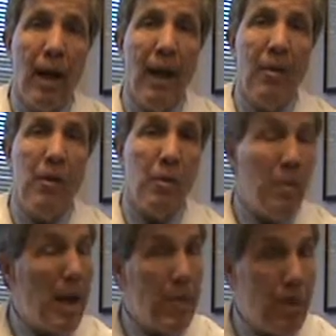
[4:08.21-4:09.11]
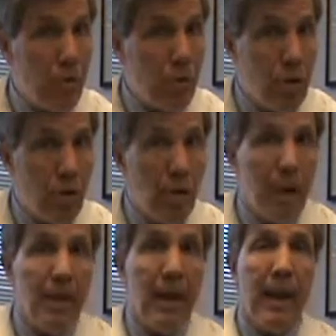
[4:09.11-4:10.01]
and maybe you too
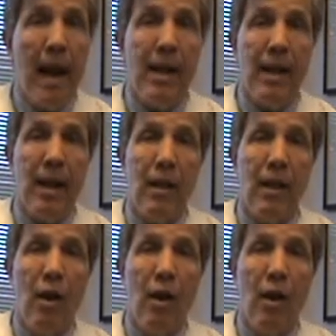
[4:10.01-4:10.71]
can be a candidate